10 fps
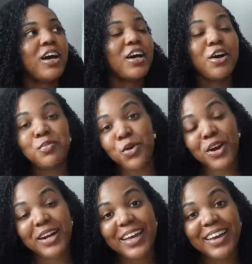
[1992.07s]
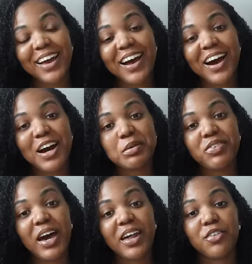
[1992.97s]
good morning. I've
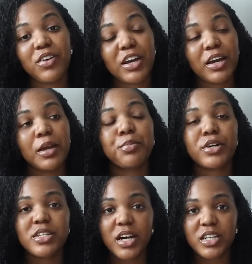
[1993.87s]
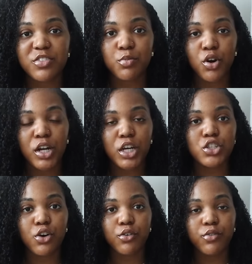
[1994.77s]
had a very productive morning
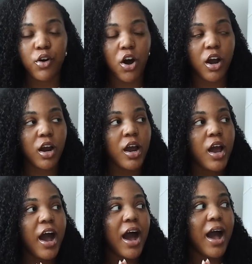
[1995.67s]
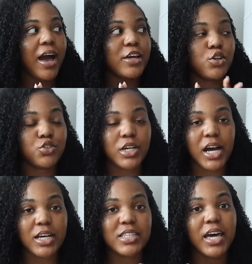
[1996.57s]
so far. I told you
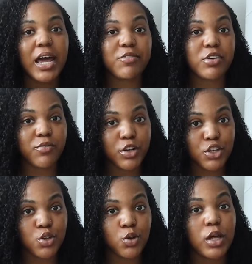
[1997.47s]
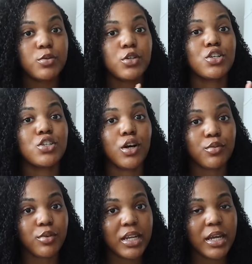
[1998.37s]
guys that after I finished school I was gonna start
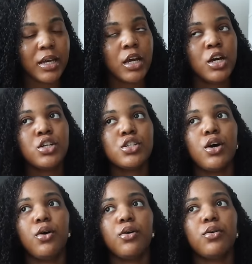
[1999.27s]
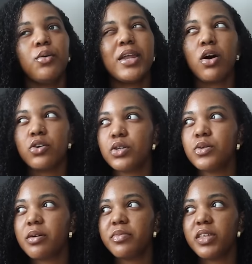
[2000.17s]
reading. So, and also
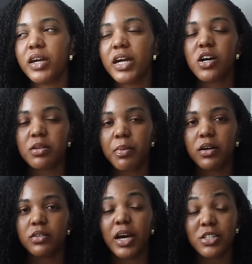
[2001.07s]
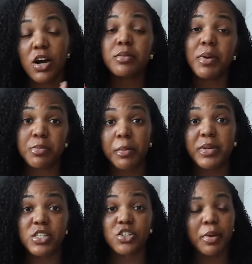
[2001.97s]
something I talked to my Spelman
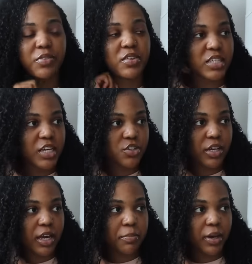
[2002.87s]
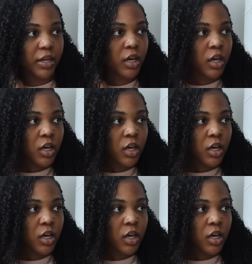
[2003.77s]
sister about this yesterday, but